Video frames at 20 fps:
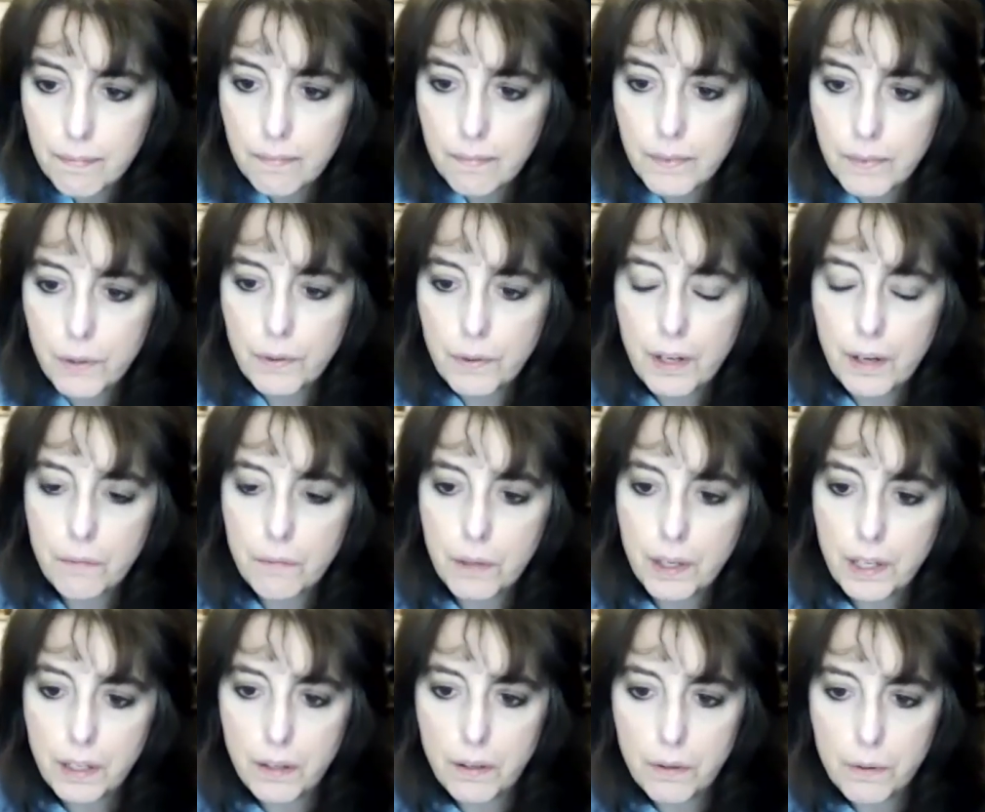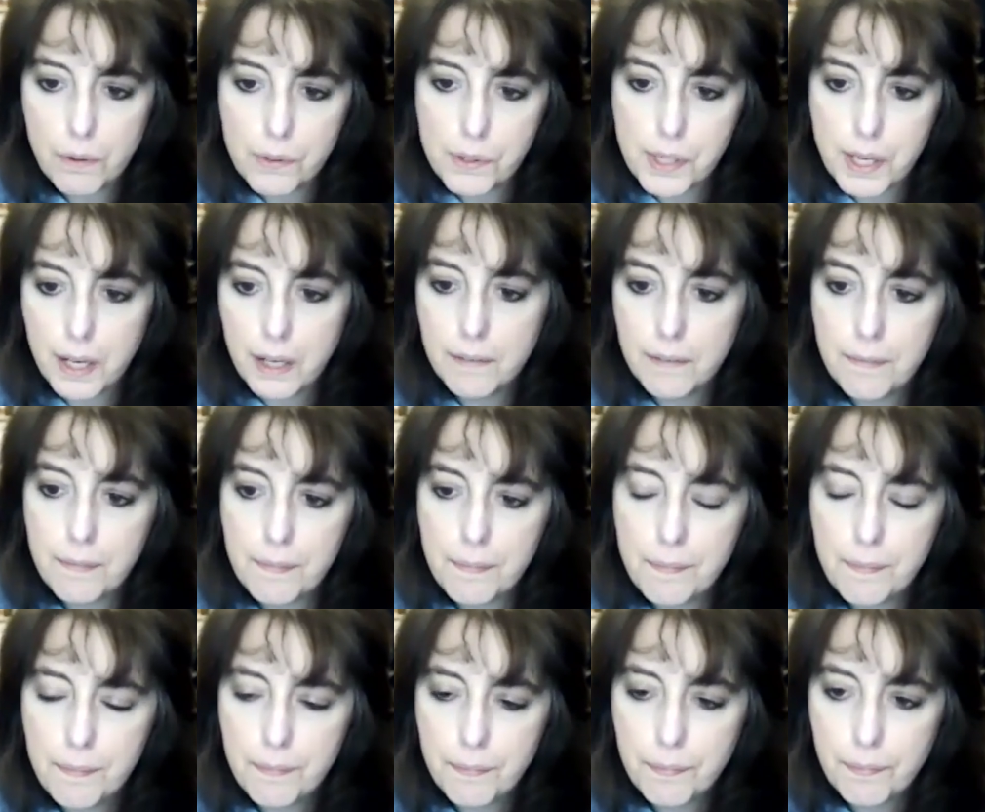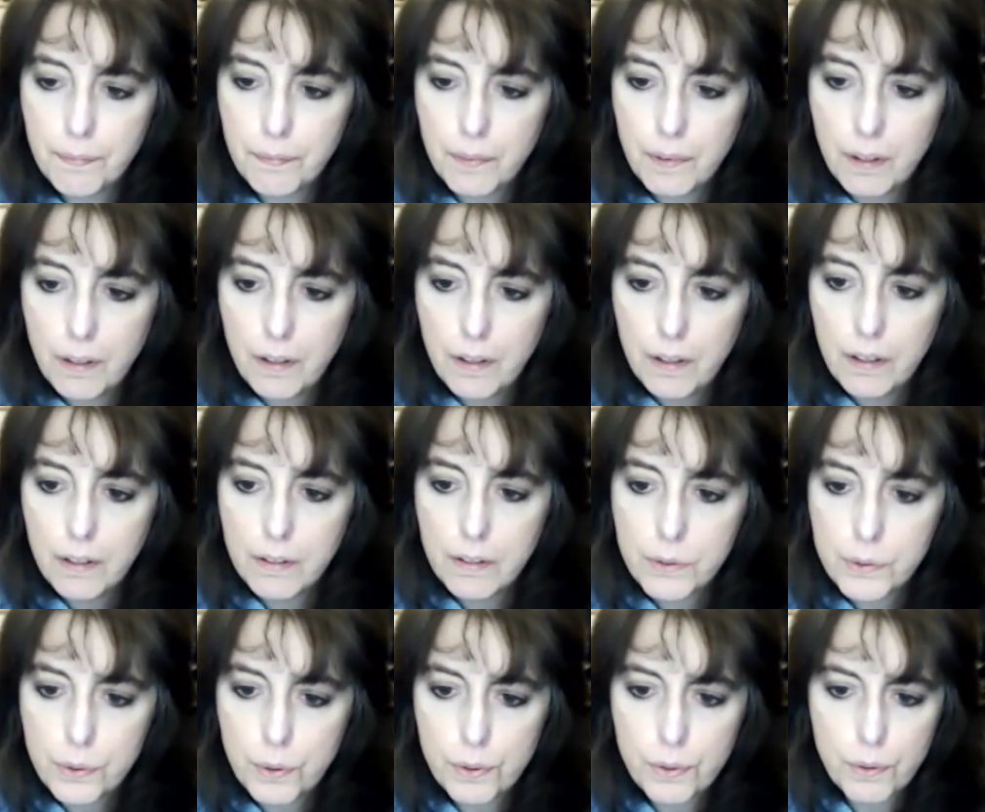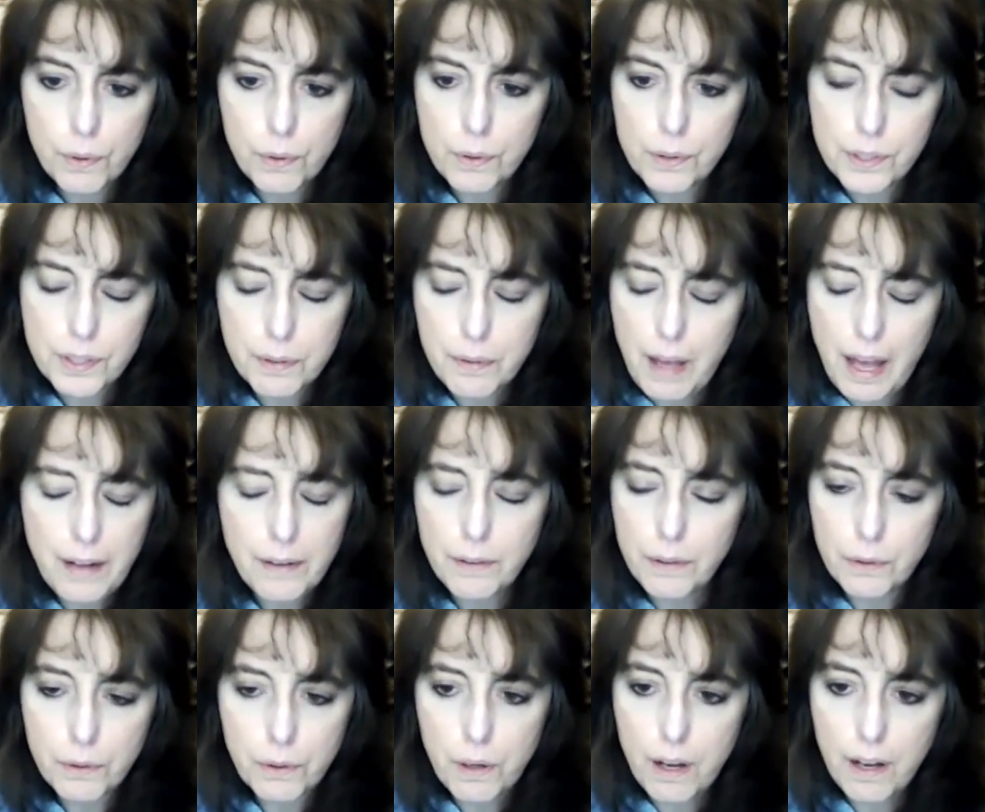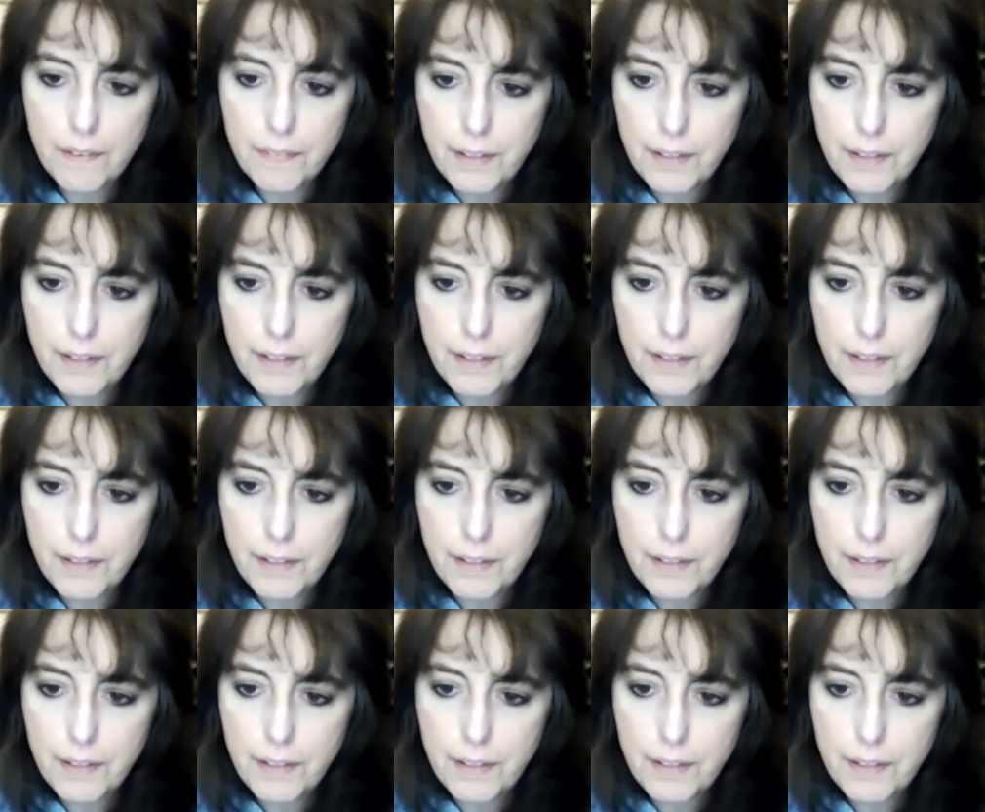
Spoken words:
No, not runny nose. Sore throat or something. I don't know. Cough.